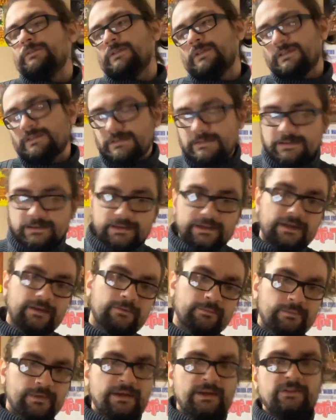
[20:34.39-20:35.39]
It's a little hit
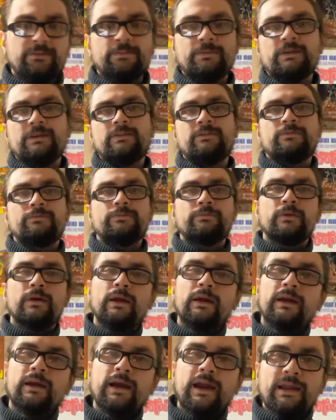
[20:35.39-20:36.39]
and miss, but it's
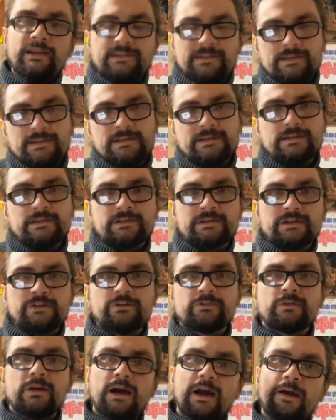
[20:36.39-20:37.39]
a little
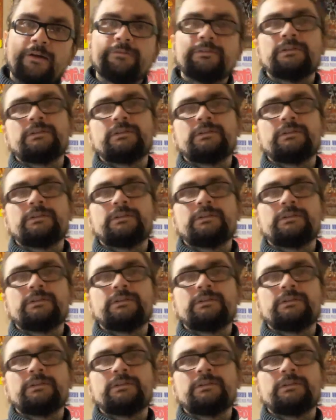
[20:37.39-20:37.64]
contrived, a